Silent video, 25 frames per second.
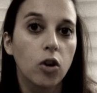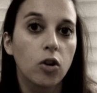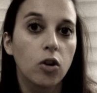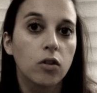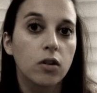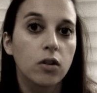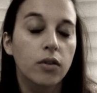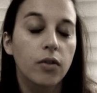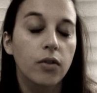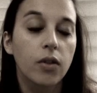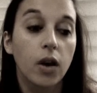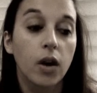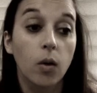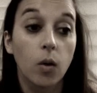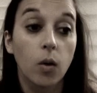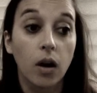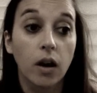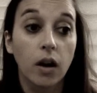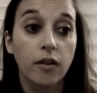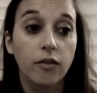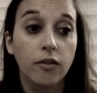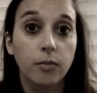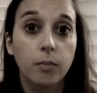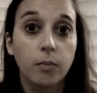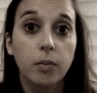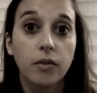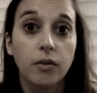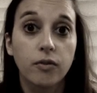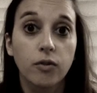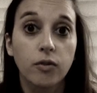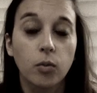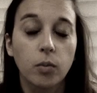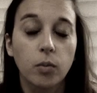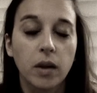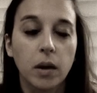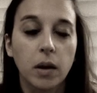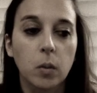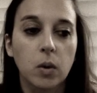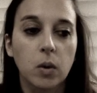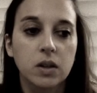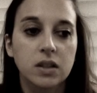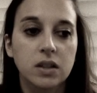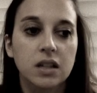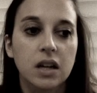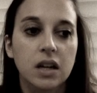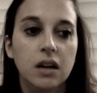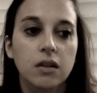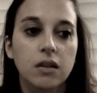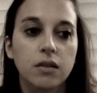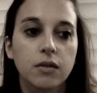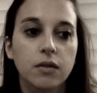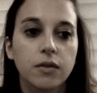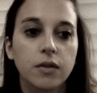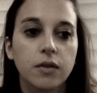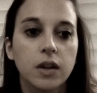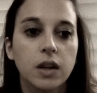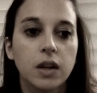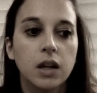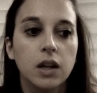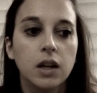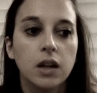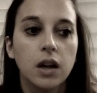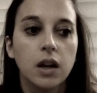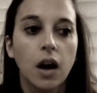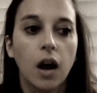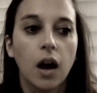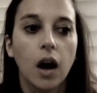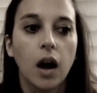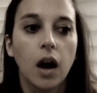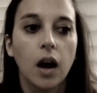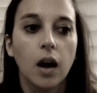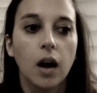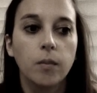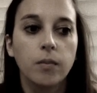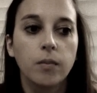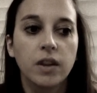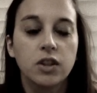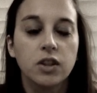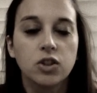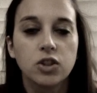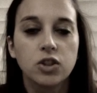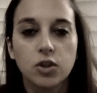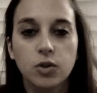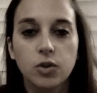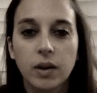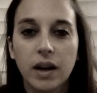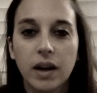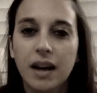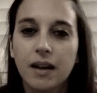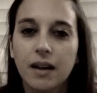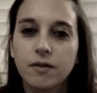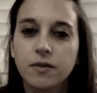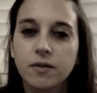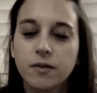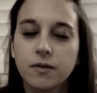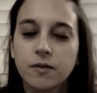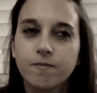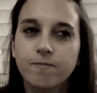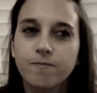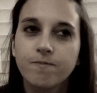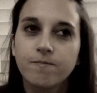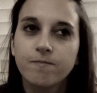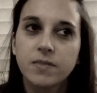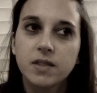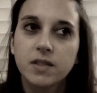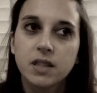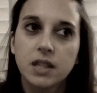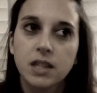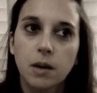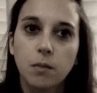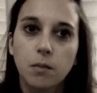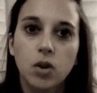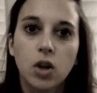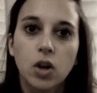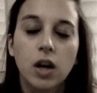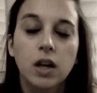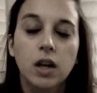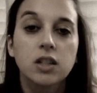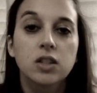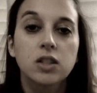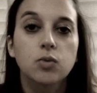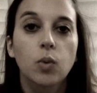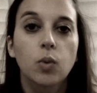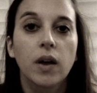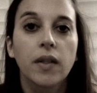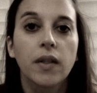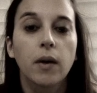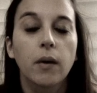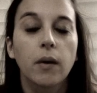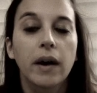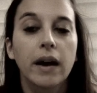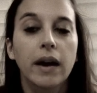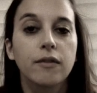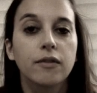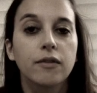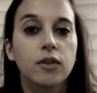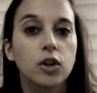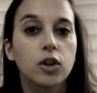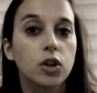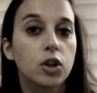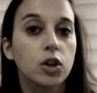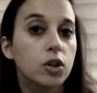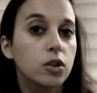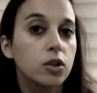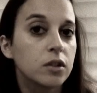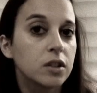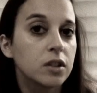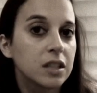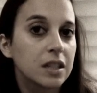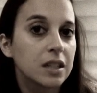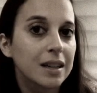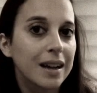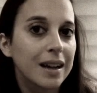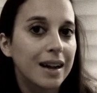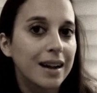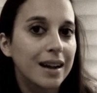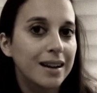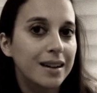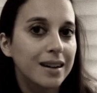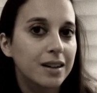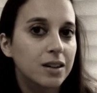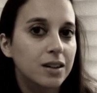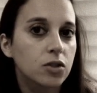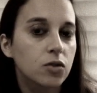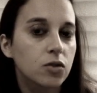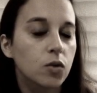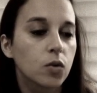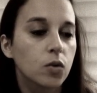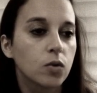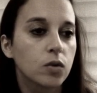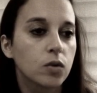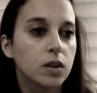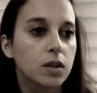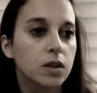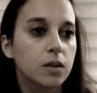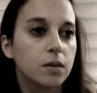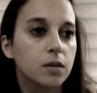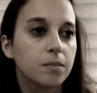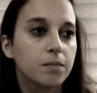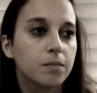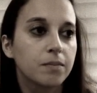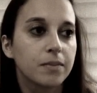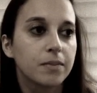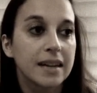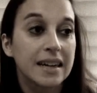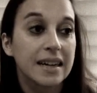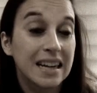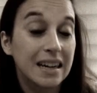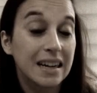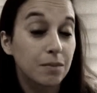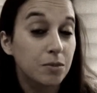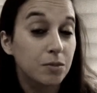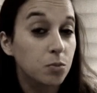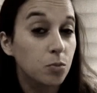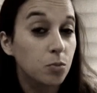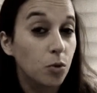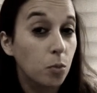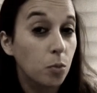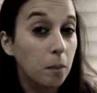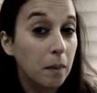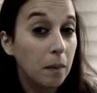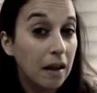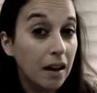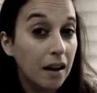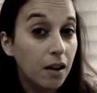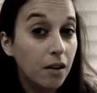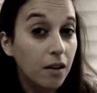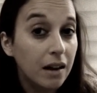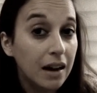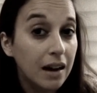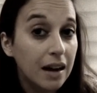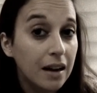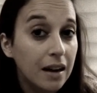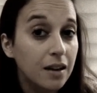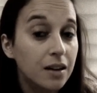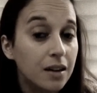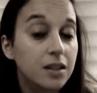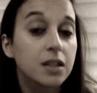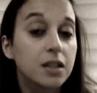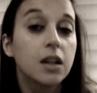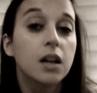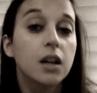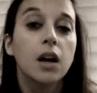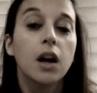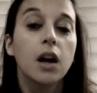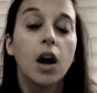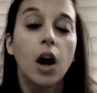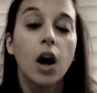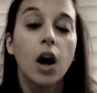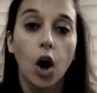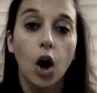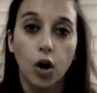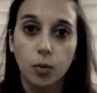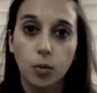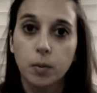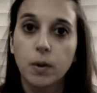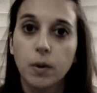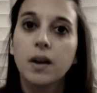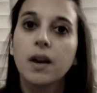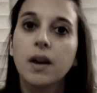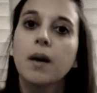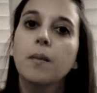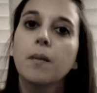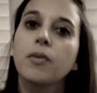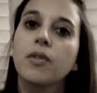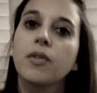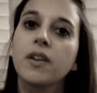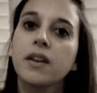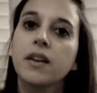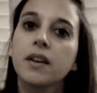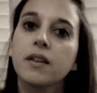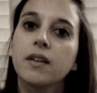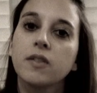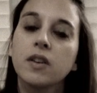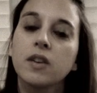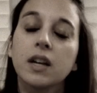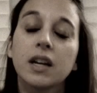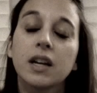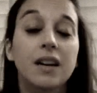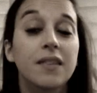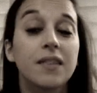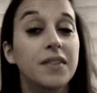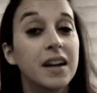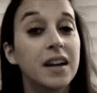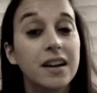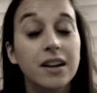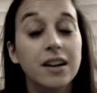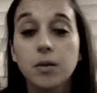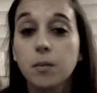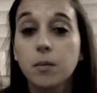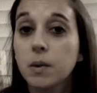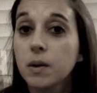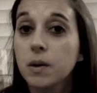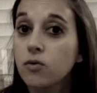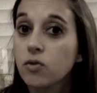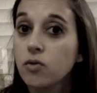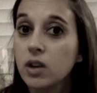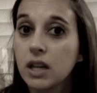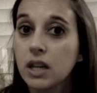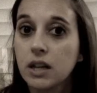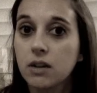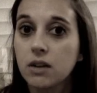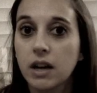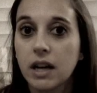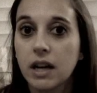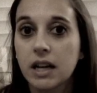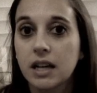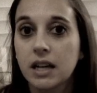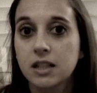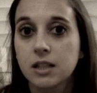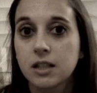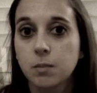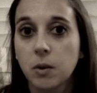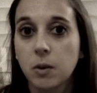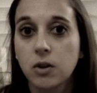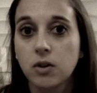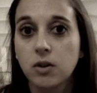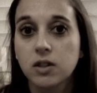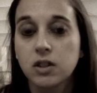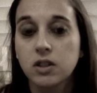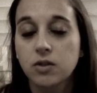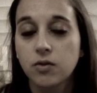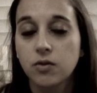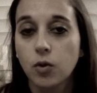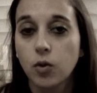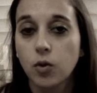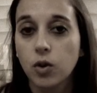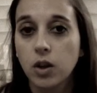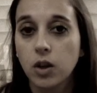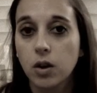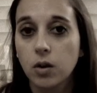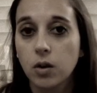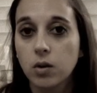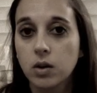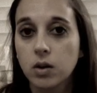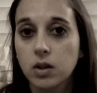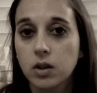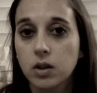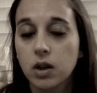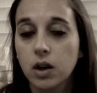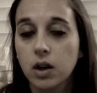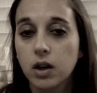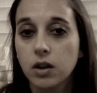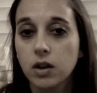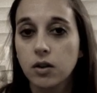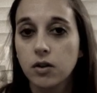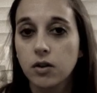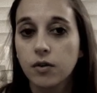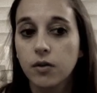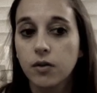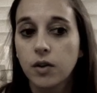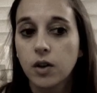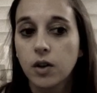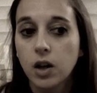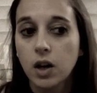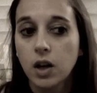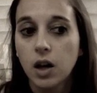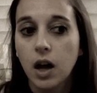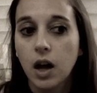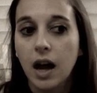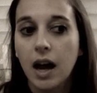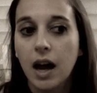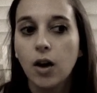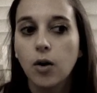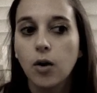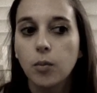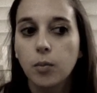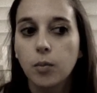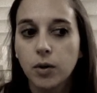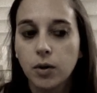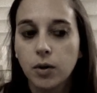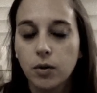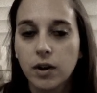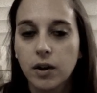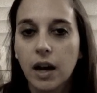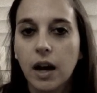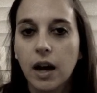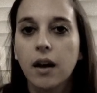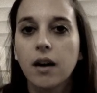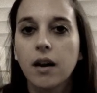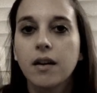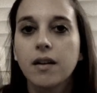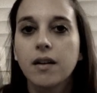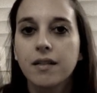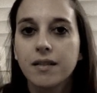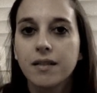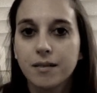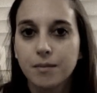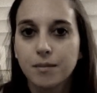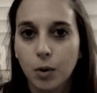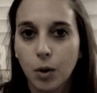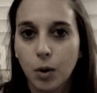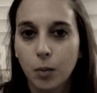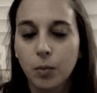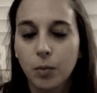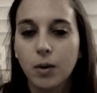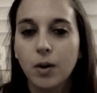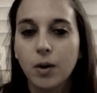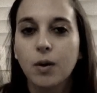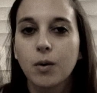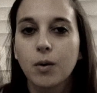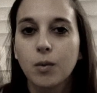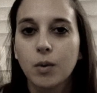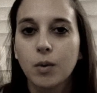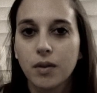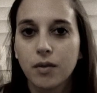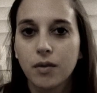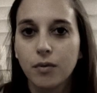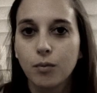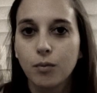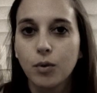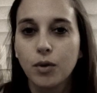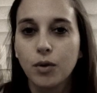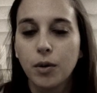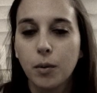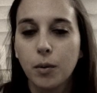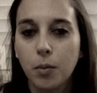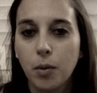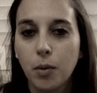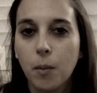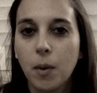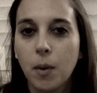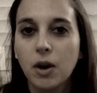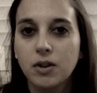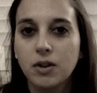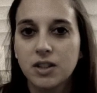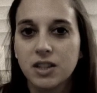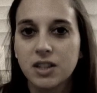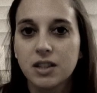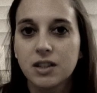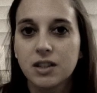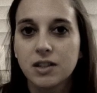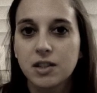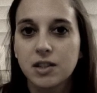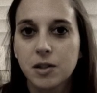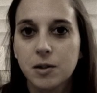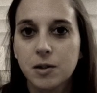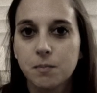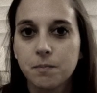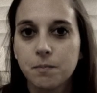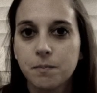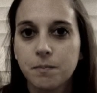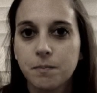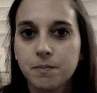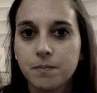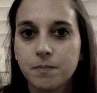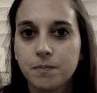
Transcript: rock, though I've performed there myself. They do have some nights where they'll have an acoustic act or a perhaps more mellow act open up the evening, and that can be a really great experience for you and kind of help you get popular with the promoters.